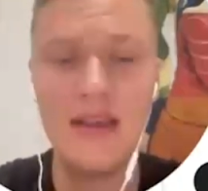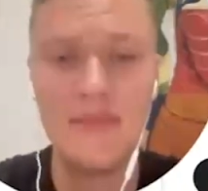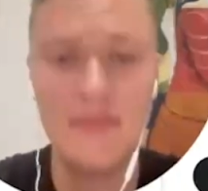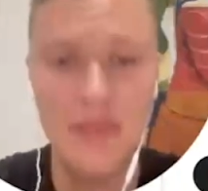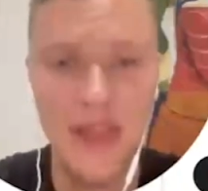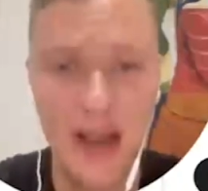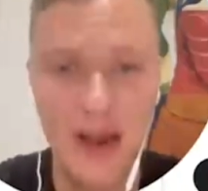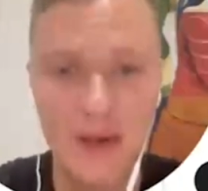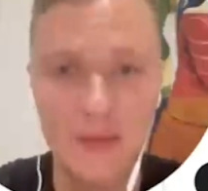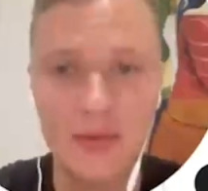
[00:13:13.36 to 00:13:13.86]

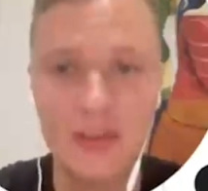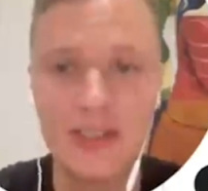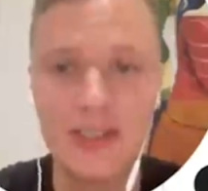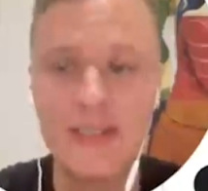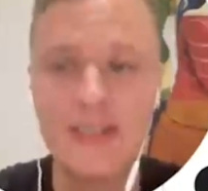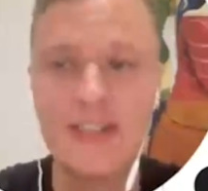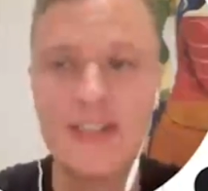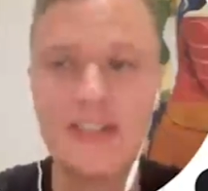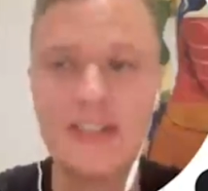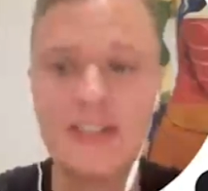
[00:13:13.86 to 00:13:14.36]
Now
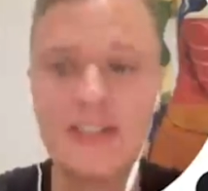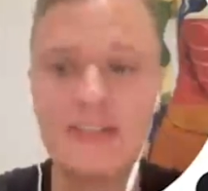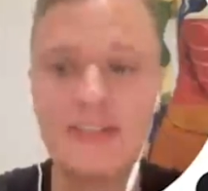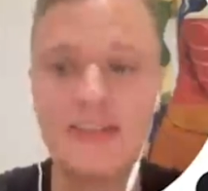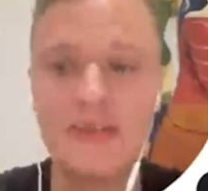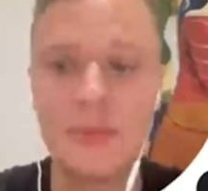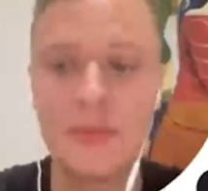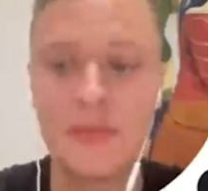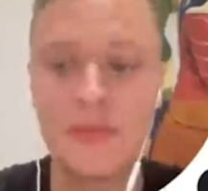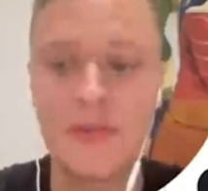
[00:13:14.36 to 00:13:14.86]

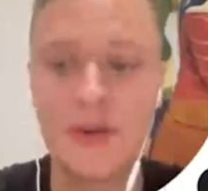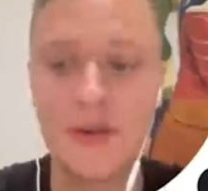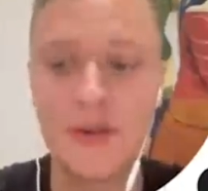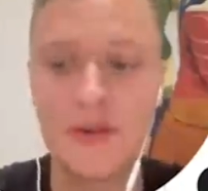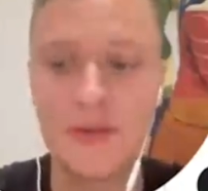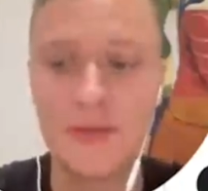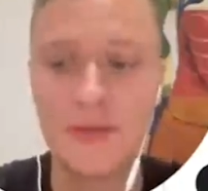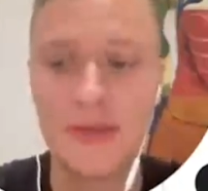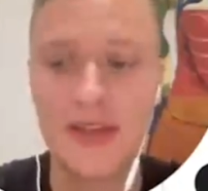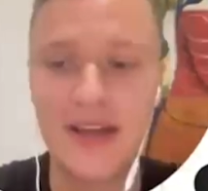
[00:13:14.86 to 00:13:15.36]
that we've gone
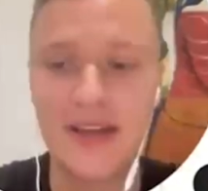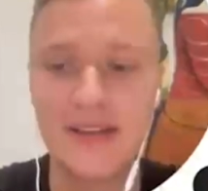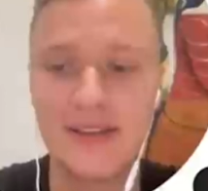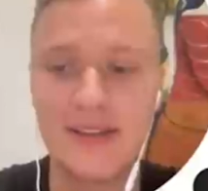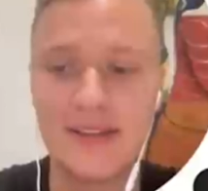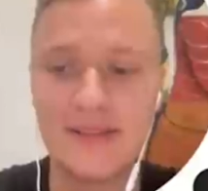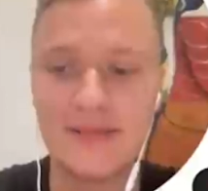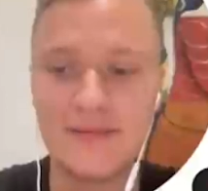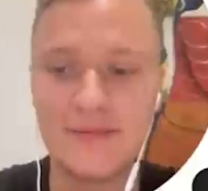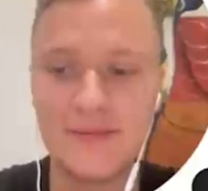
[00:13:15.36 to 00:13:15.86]
through that
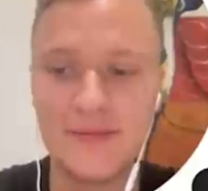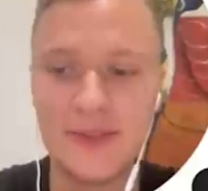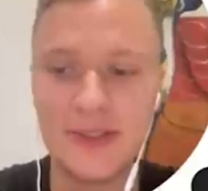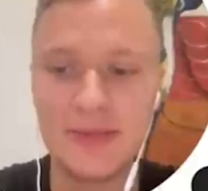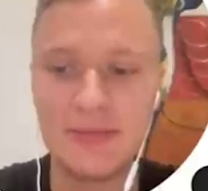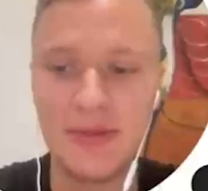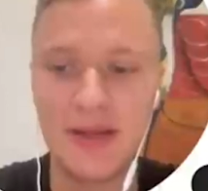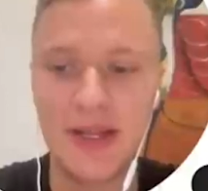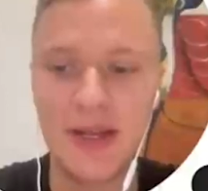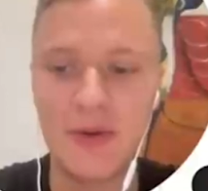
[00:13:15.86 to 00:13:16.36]
and
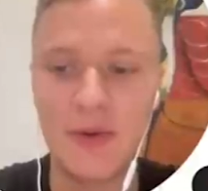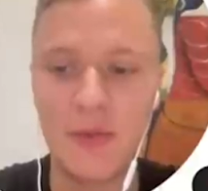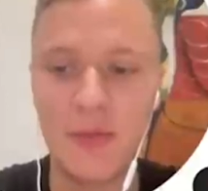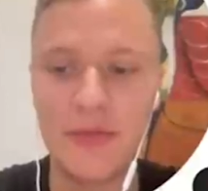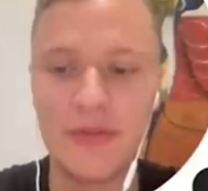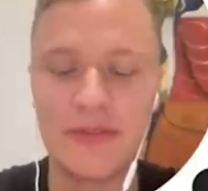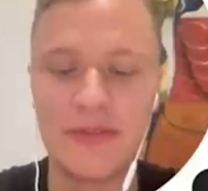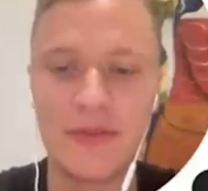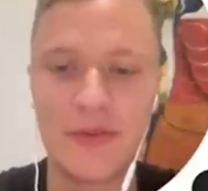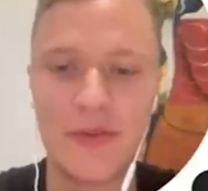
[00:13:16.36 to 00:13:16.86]
spinning our
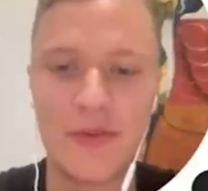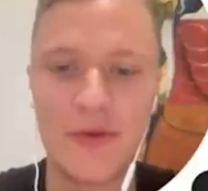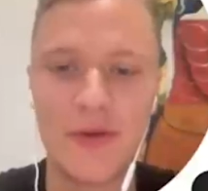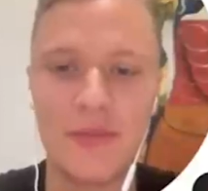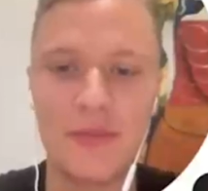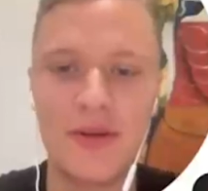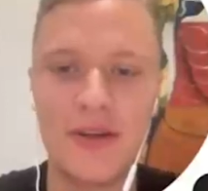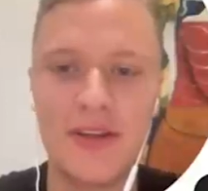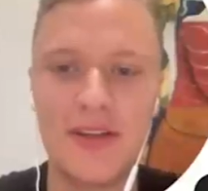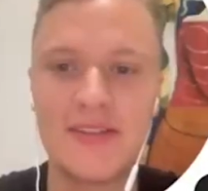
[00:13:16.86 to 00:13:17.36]
wheels for 30
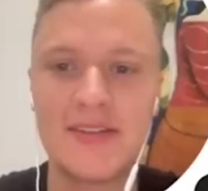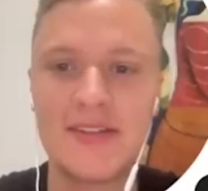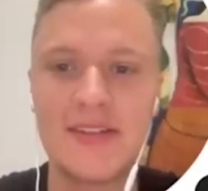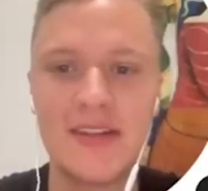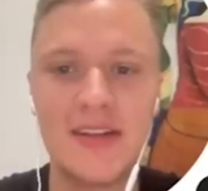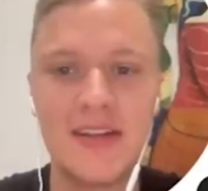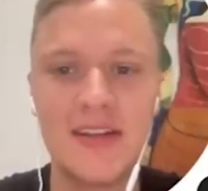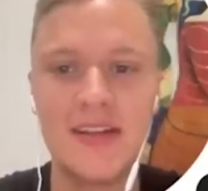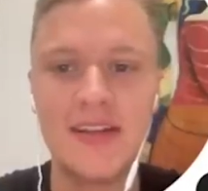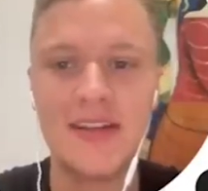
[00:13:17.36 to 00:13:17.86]
minutes,
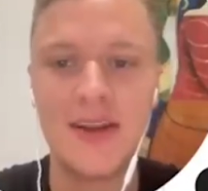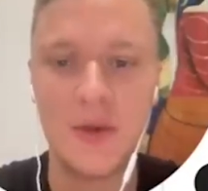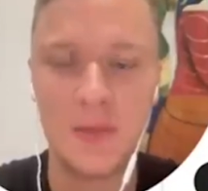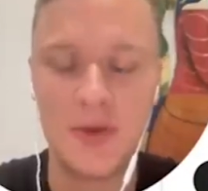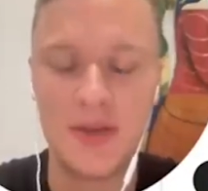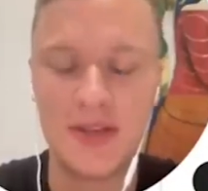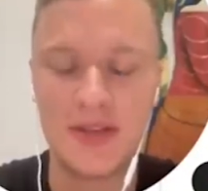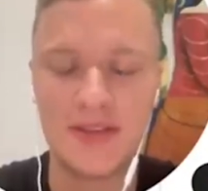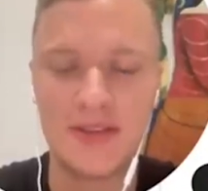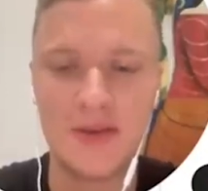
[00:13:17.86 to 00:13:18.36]
now we
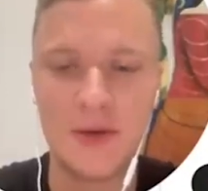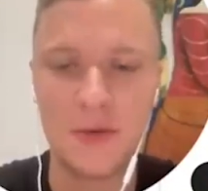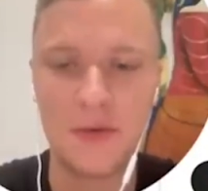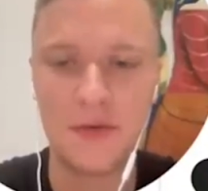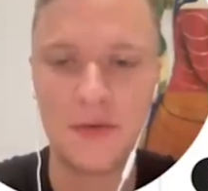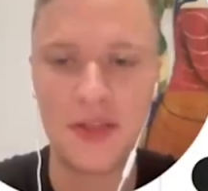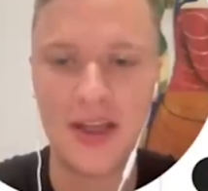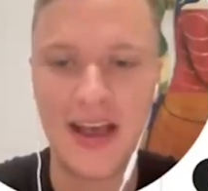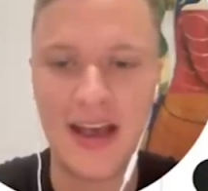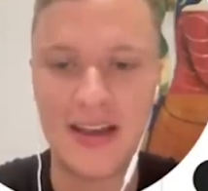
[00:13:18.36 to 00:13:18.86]
can go for
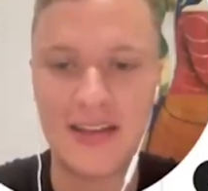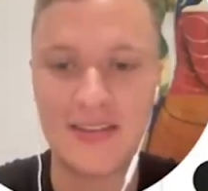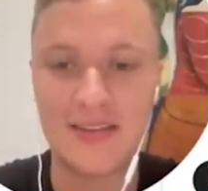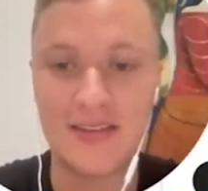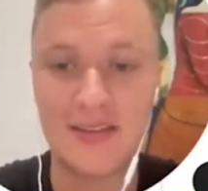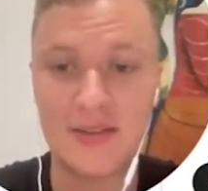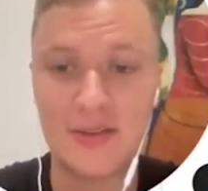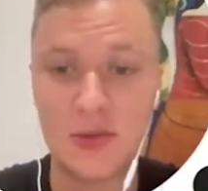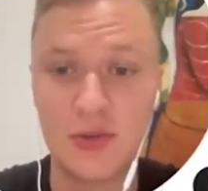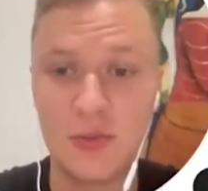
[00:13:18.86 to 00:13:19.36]
the ask.
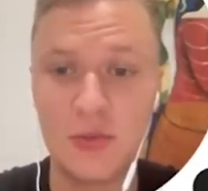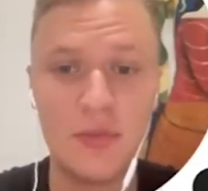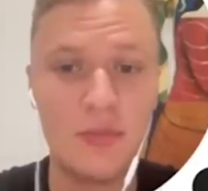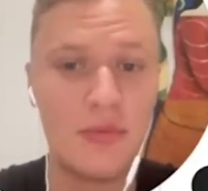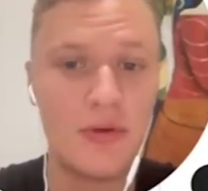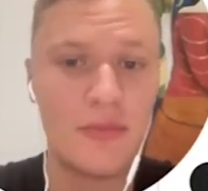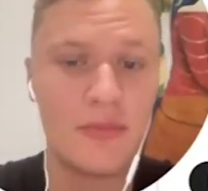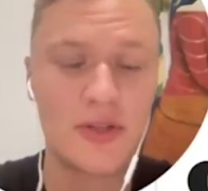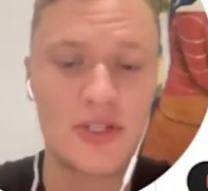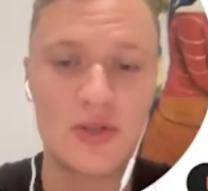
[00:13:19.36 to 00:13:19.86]
So we
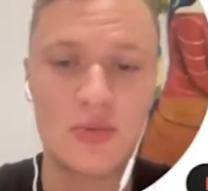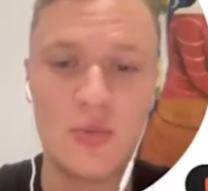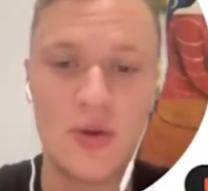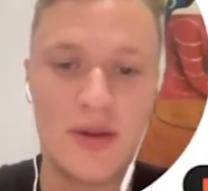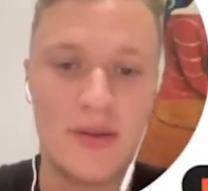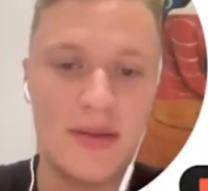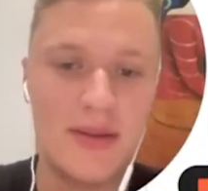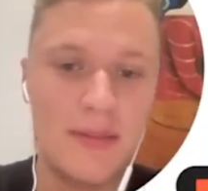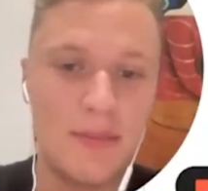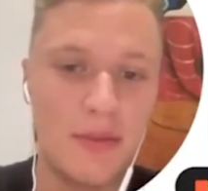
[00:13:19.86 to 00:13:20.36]
pretty much
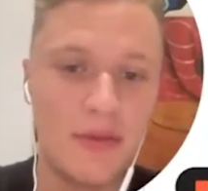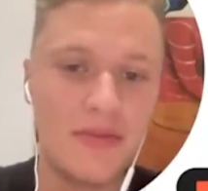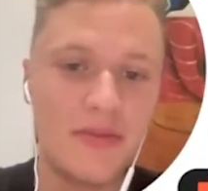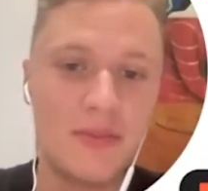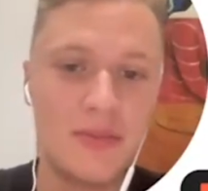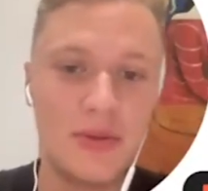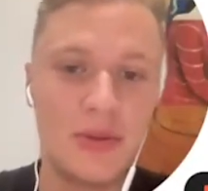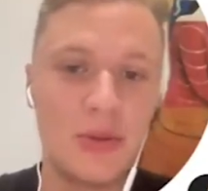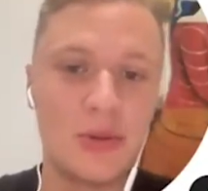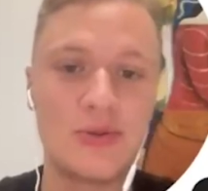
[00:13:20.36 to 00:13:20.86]
went above and
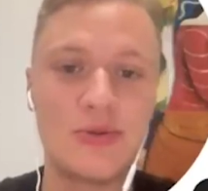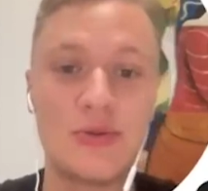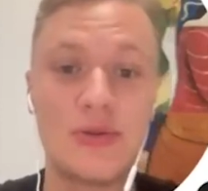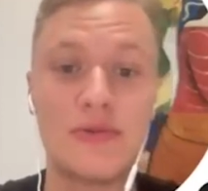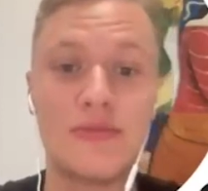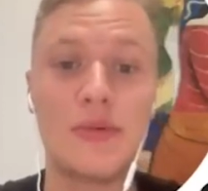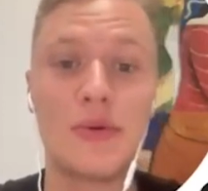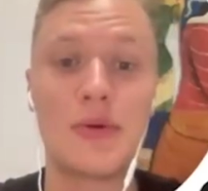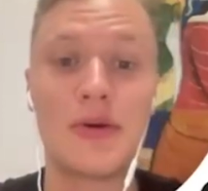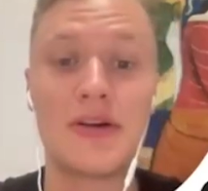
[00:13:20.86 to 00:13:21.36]
beyond to
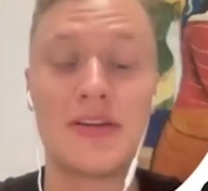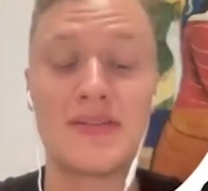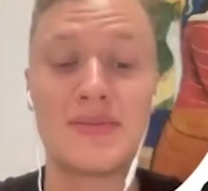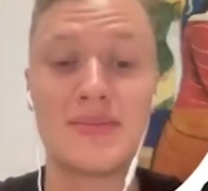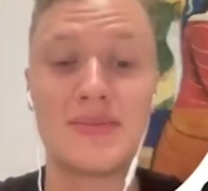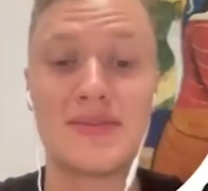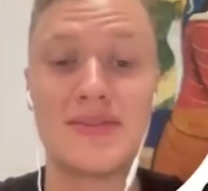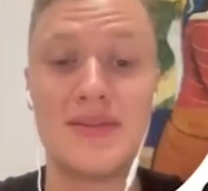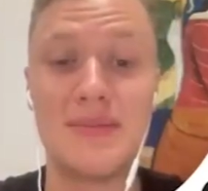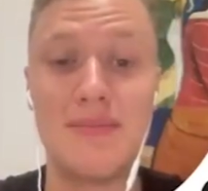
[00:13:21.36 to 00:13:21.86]
give our
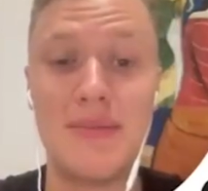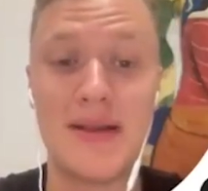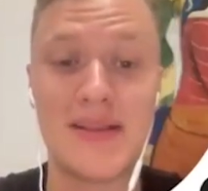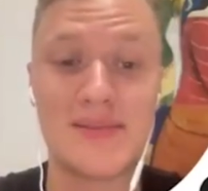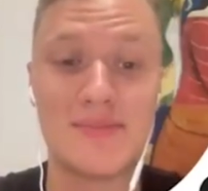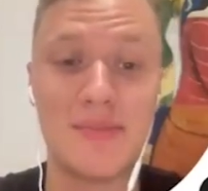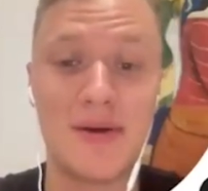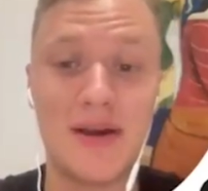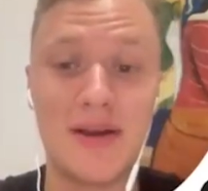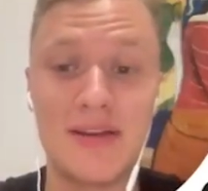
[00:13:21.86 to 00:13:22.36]
customers the
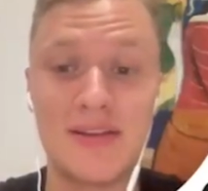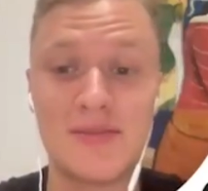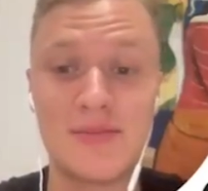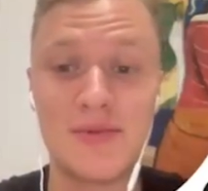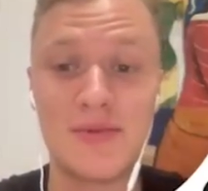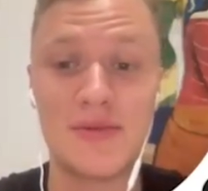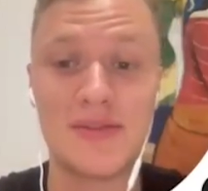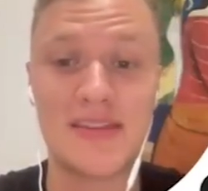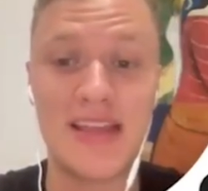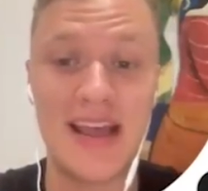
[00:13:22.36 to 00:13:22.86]
best buying
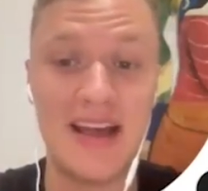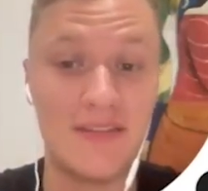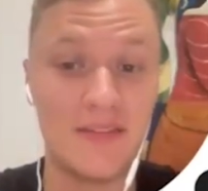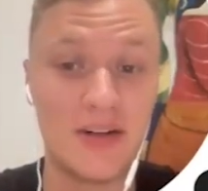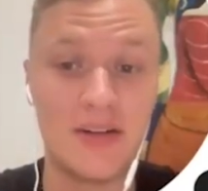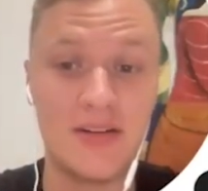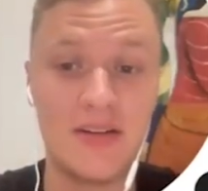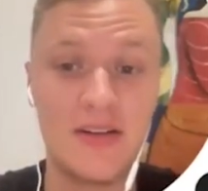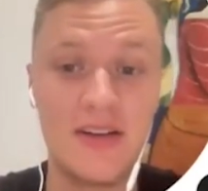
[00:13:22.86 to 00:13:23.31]
experience ever.